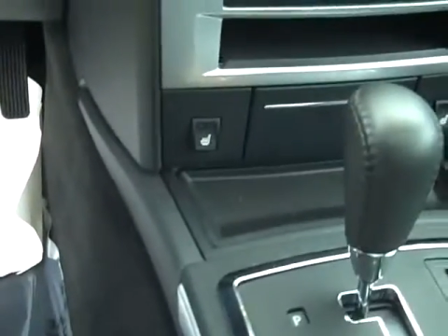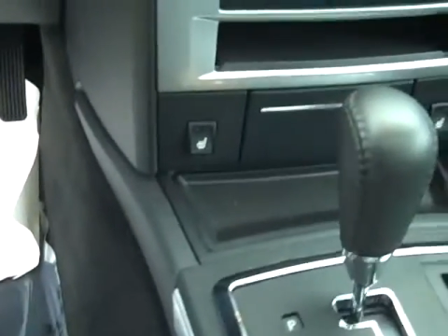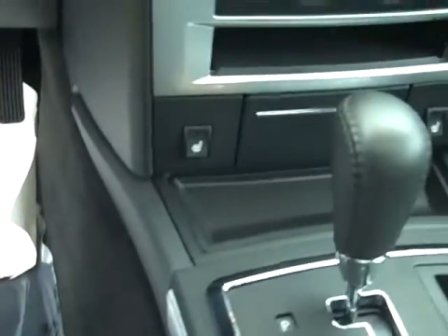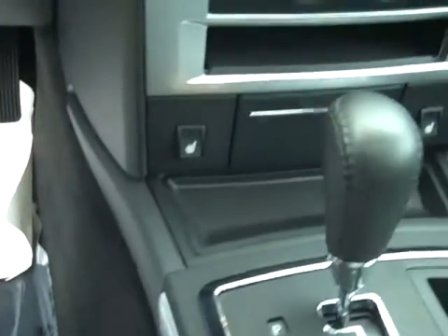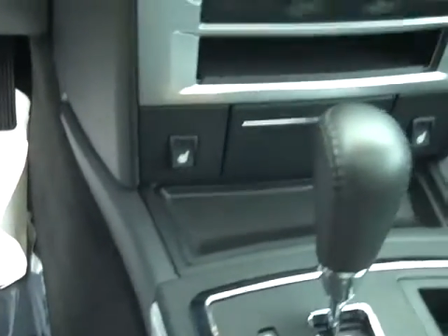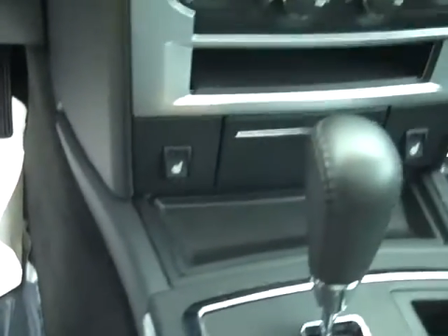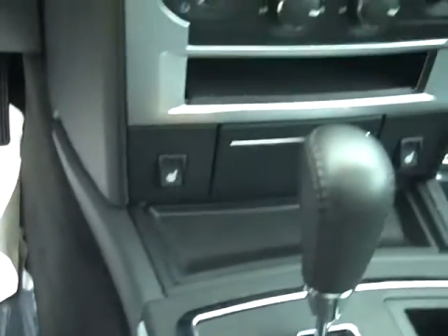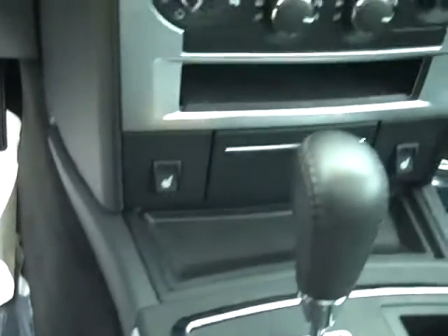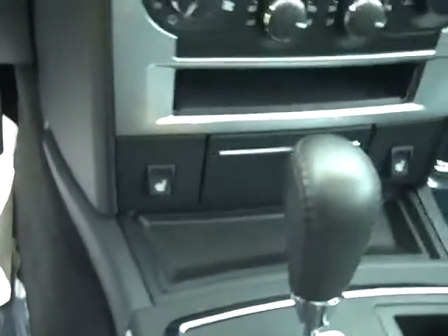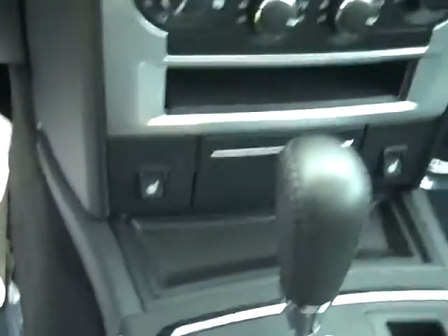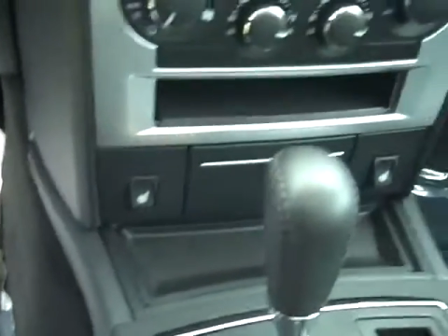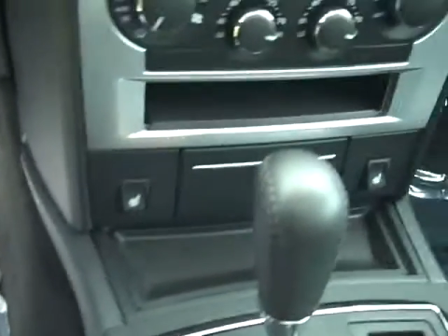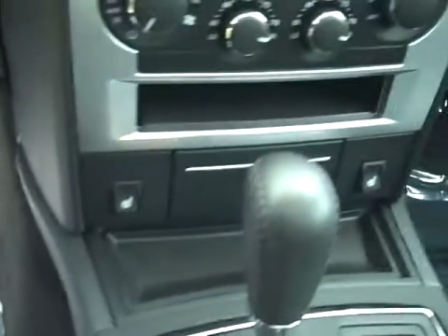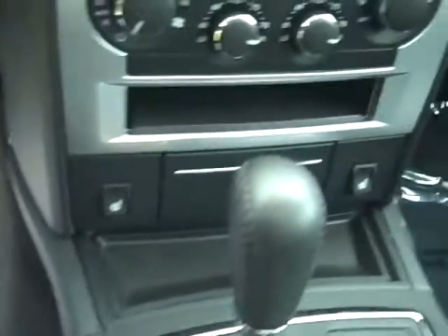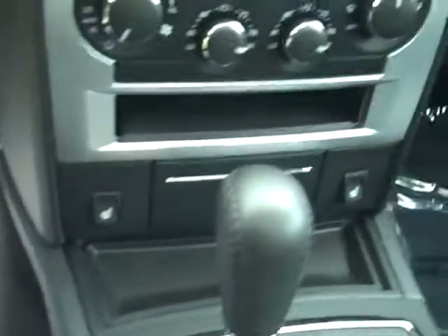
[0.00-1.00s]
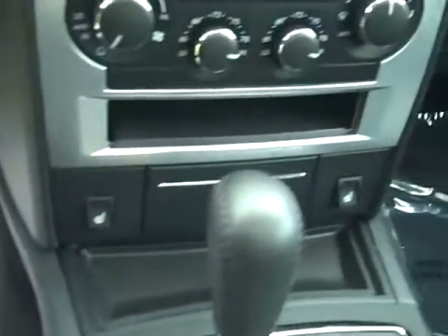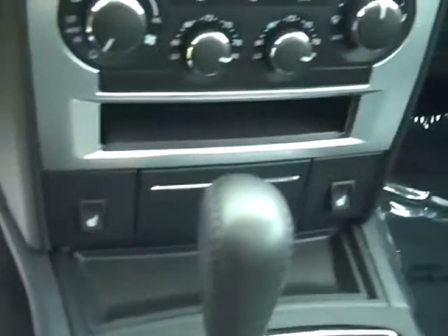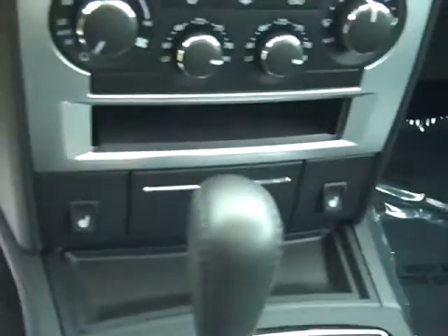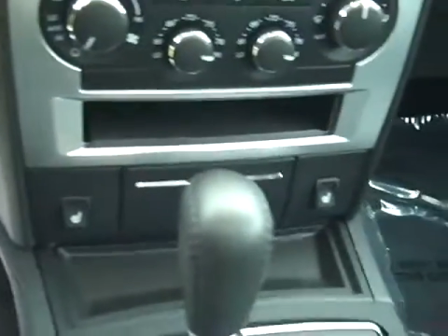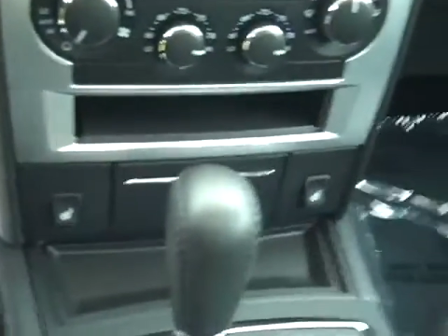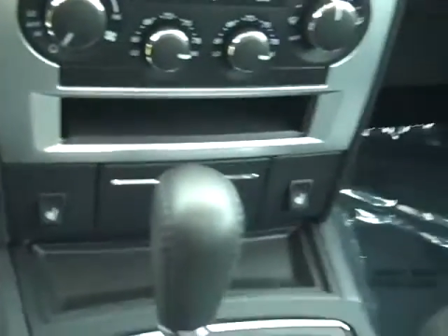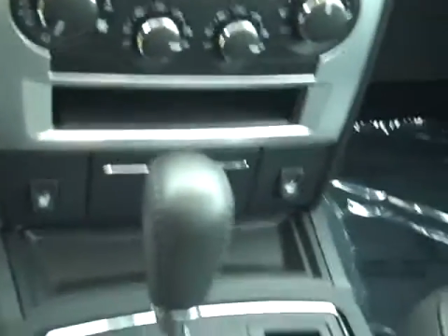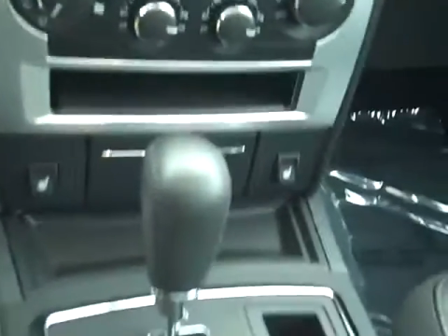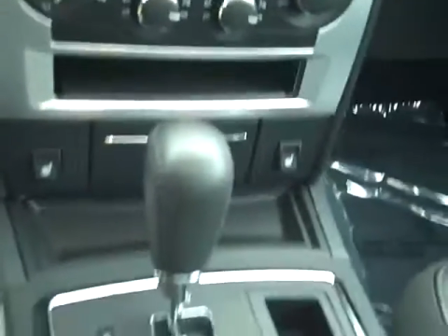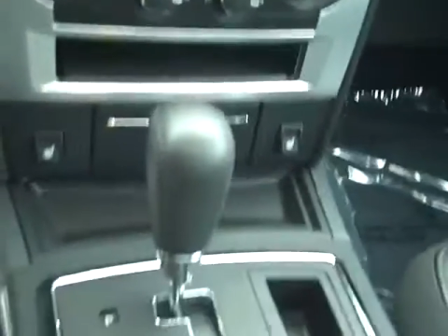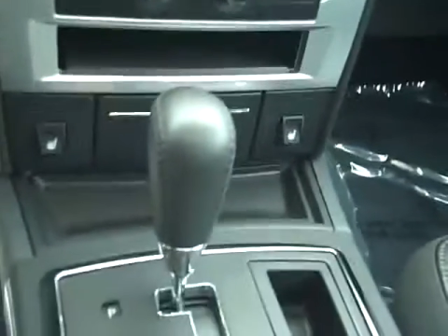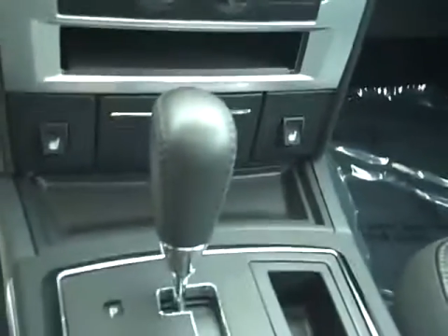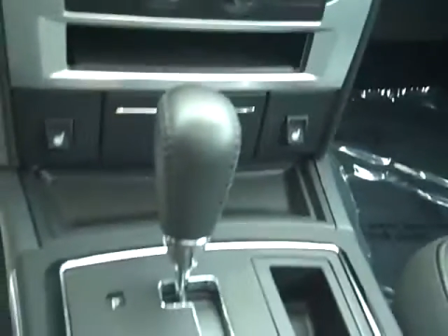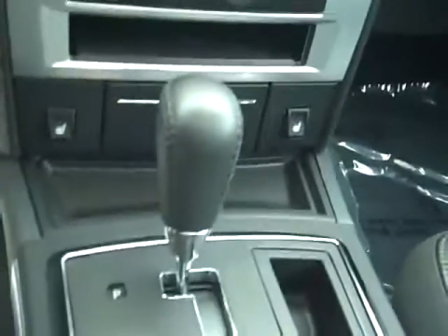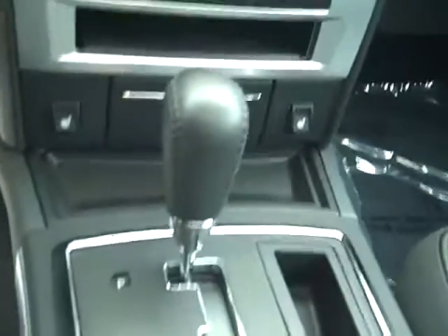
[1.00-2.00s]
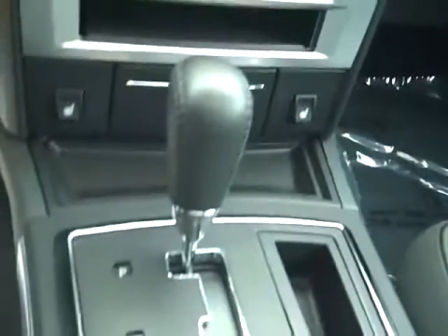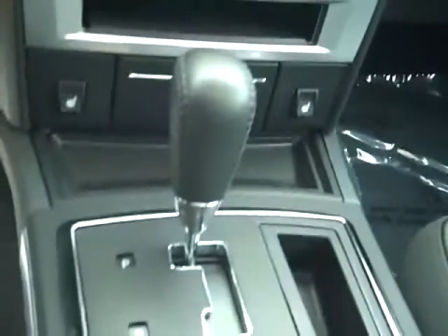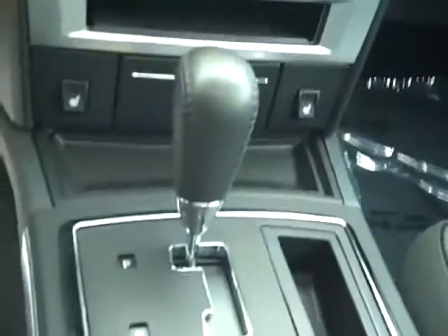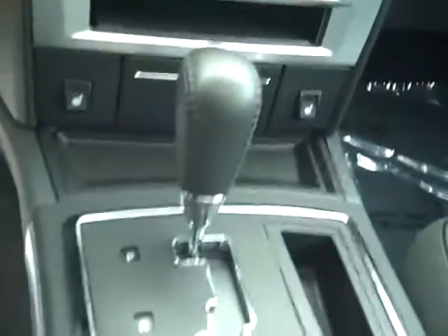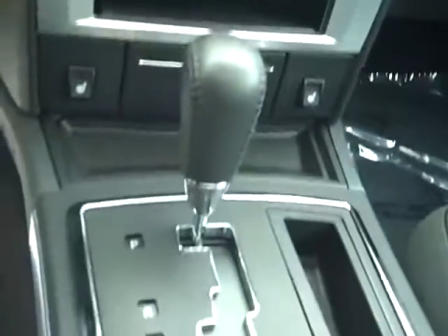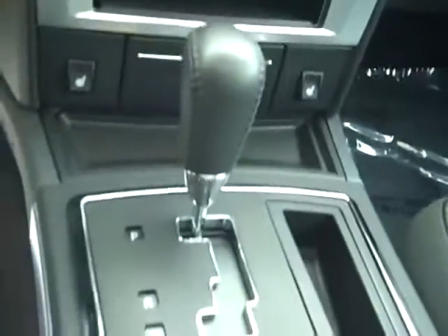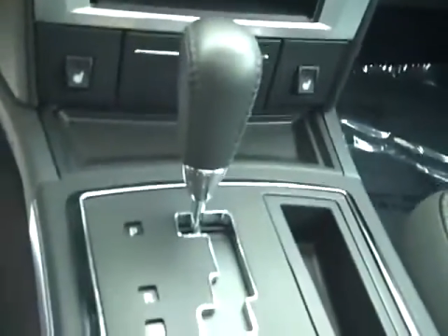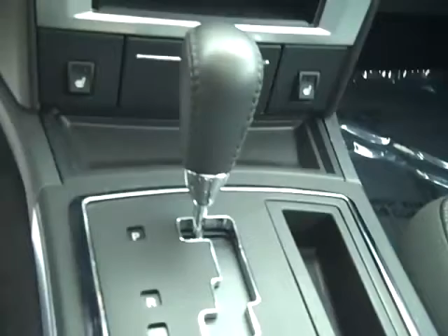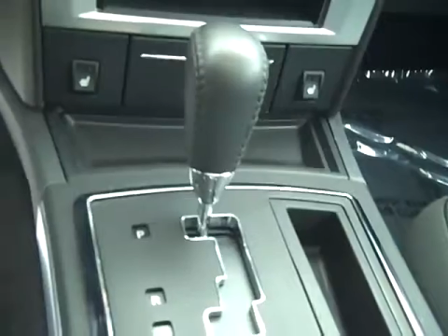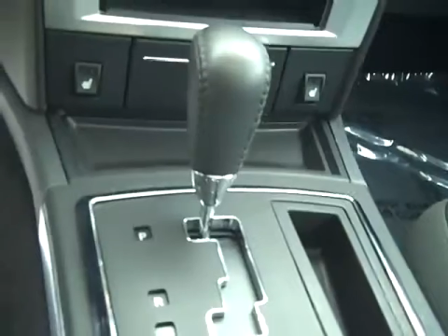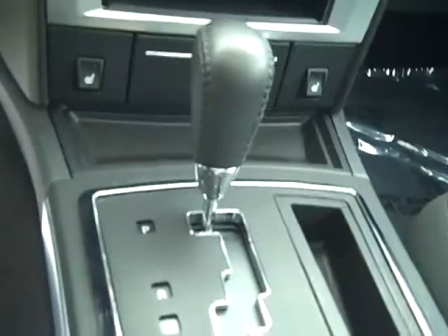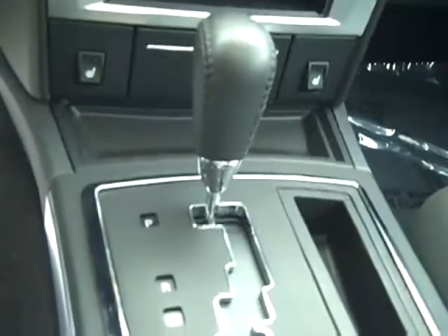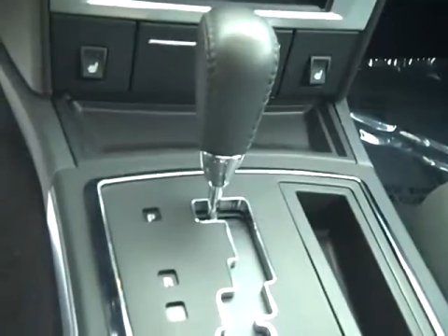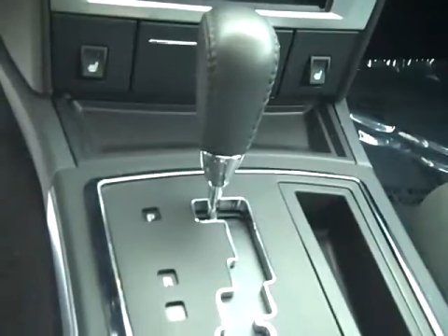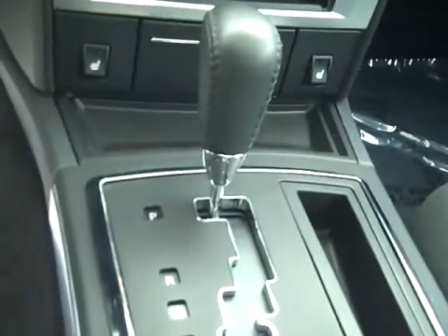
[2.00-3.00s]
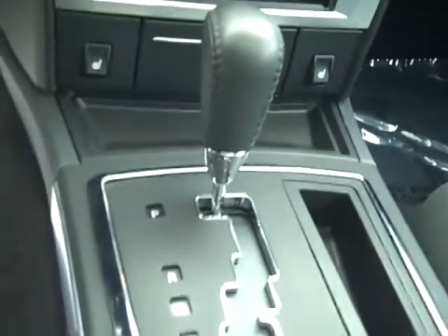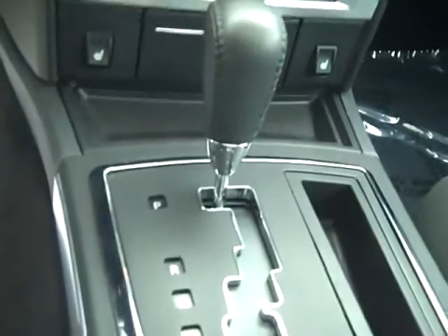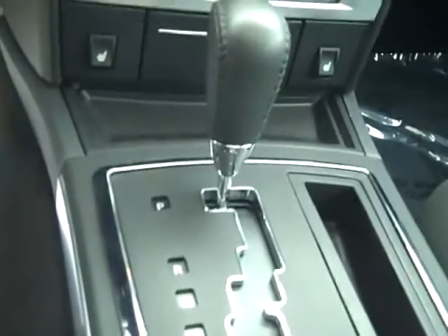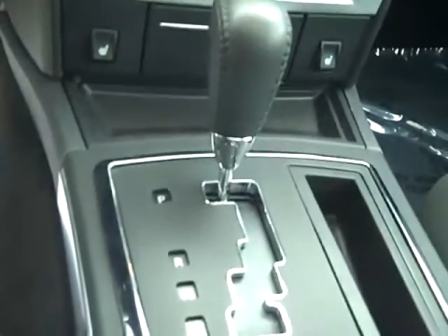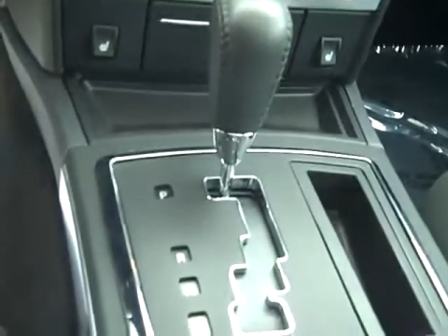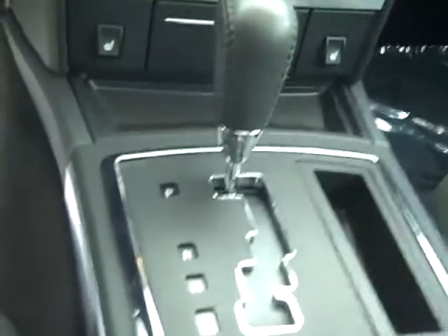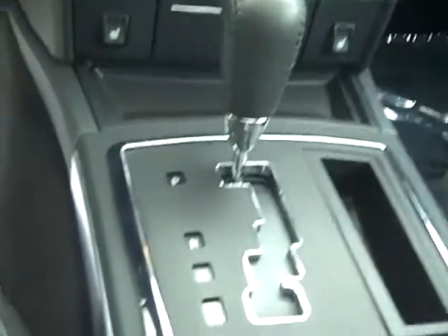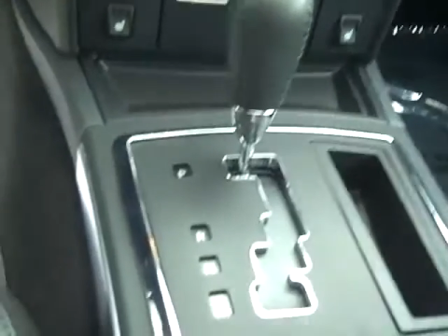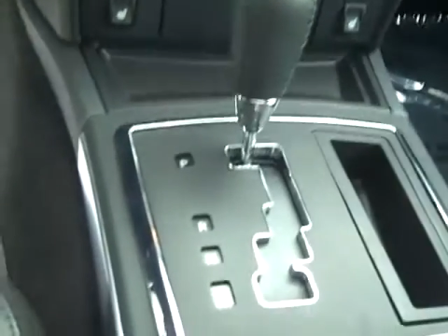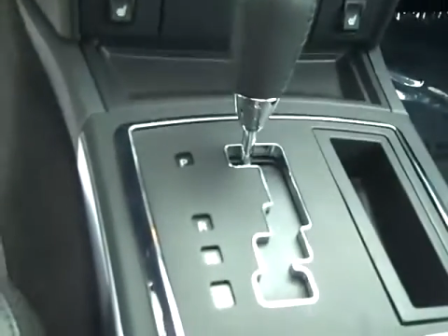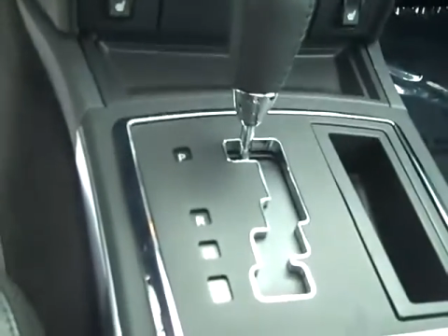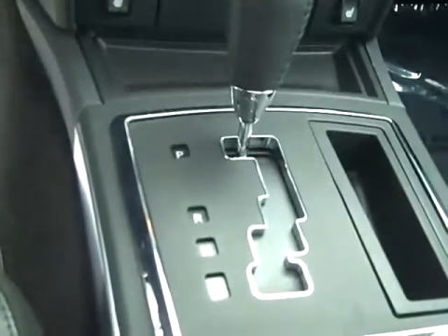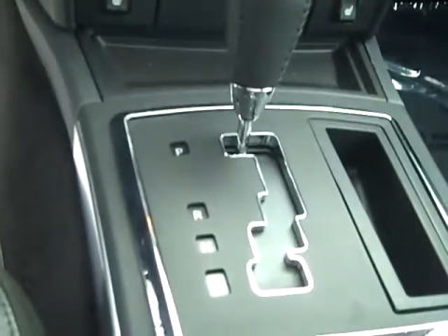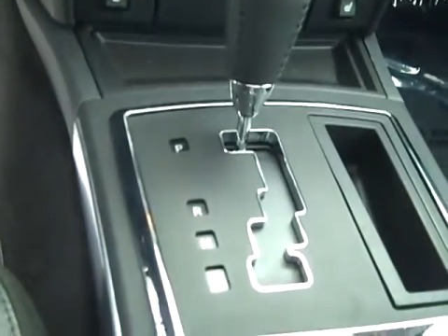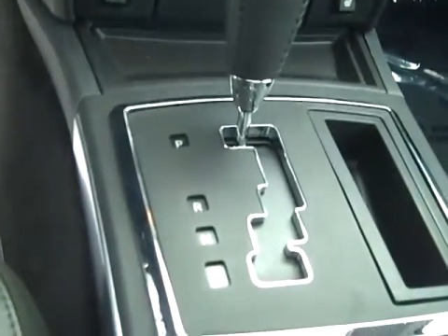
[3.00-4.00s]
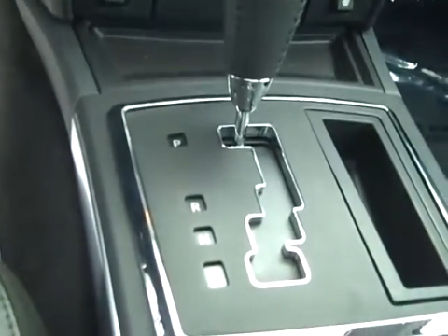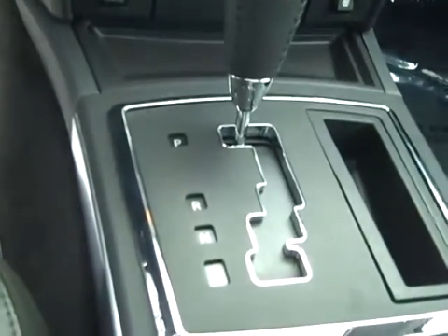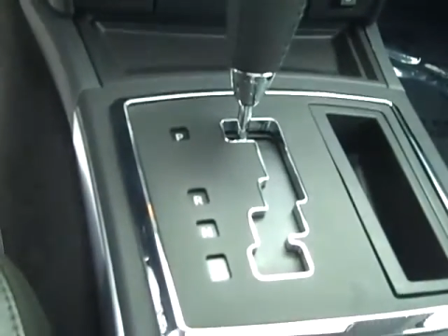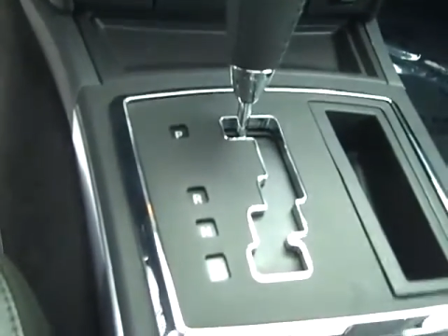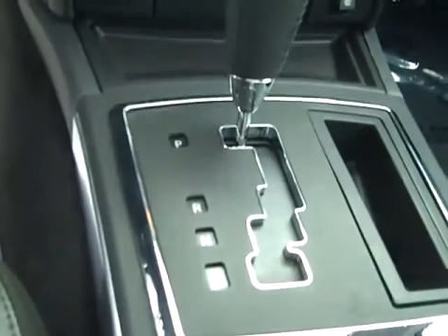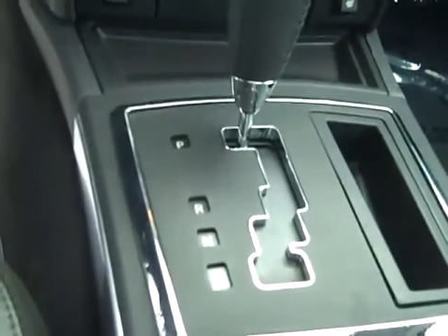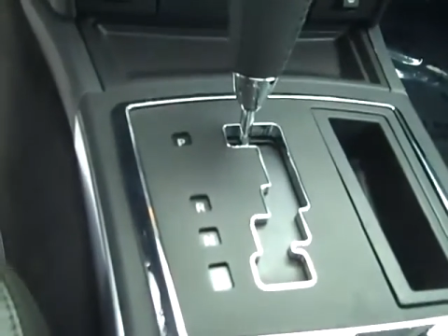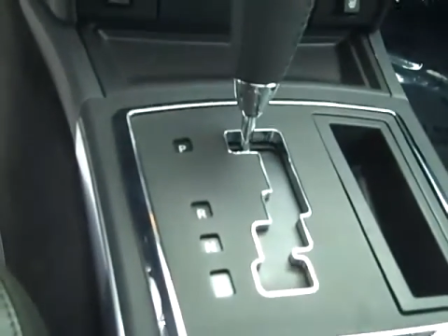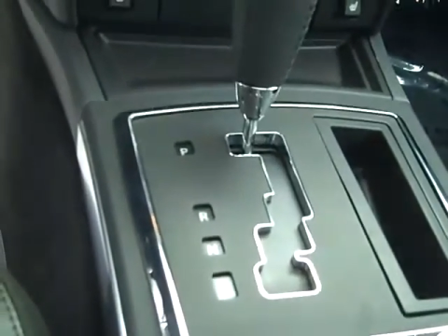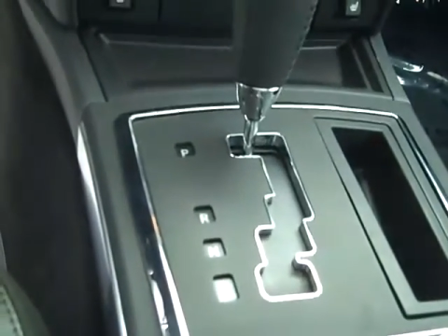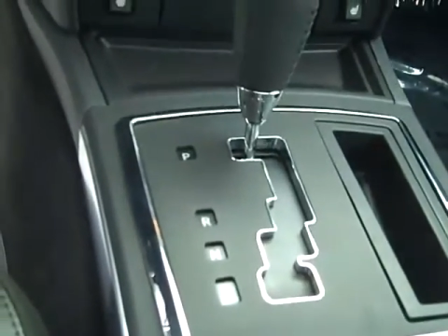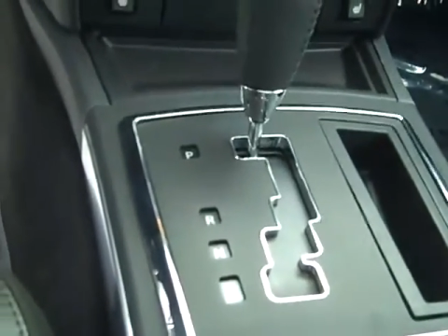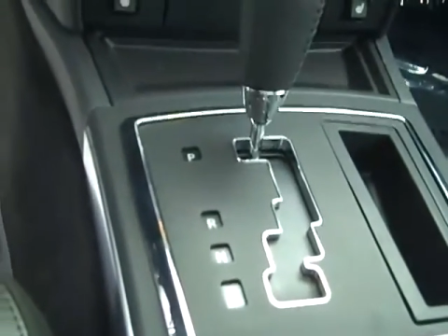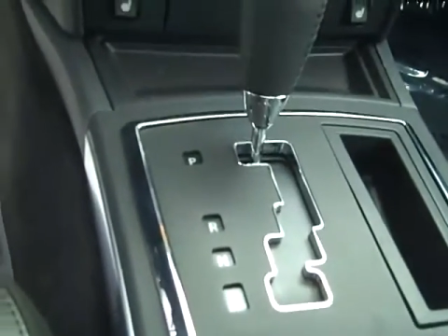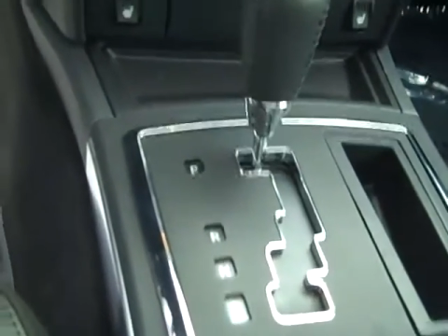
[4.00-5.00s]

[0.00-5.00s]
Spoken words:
(no speaker visible)